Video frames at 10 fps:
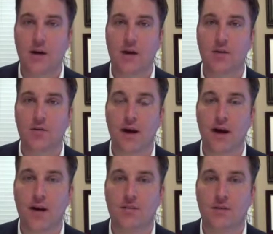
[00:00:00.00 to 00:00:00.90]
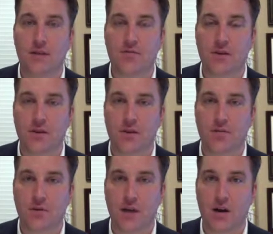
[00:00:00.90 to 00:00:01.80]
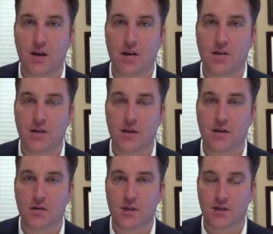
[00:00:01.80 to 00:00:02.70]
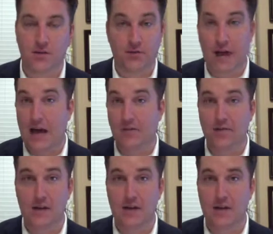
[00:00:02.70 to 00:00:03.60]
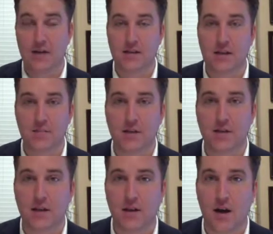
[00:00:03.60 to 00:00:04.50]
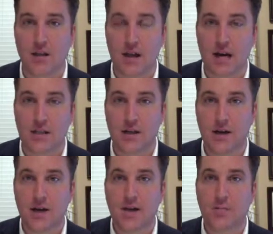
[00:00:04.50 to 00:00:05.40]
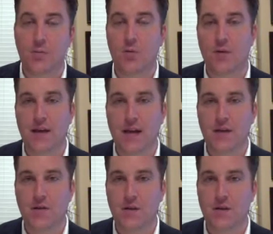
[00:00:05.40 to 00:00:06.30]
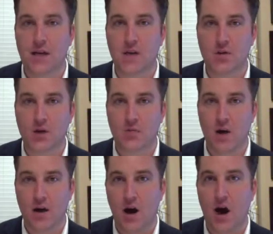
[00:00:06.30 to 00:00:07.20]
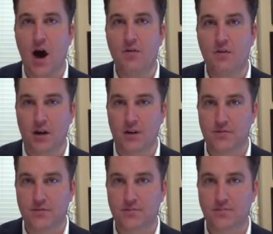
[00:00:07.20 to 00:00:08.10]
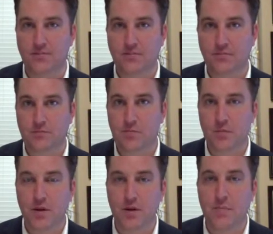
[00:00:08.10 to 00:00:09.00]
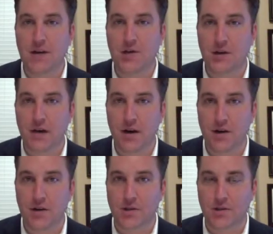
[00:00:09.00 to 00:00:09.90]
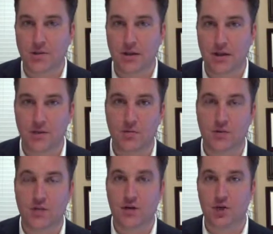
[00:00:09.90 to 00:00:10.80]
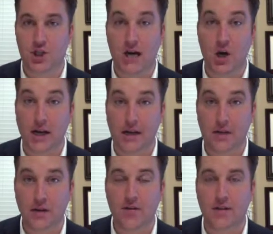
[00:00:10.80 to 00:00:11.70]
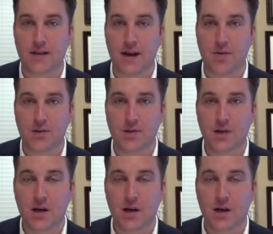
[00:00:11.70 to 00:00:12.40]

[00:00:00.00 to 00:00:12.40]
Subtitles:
You have different cell phone carriers that are just a flat fee and typically a lot less. But what they do is they usually run off of the major carriers. They do what's called sharing the towers.